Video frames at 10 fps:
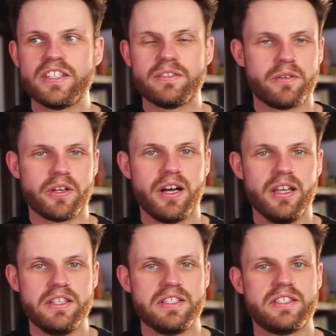different
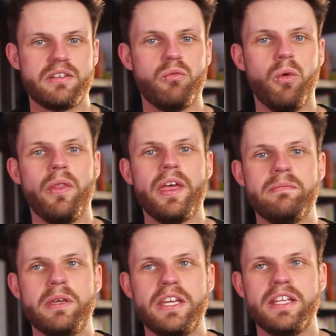colours, what they
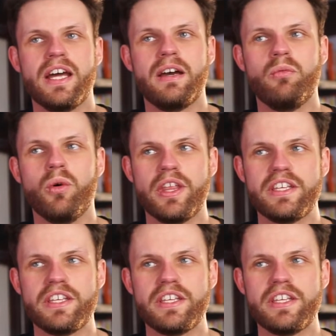mean and what they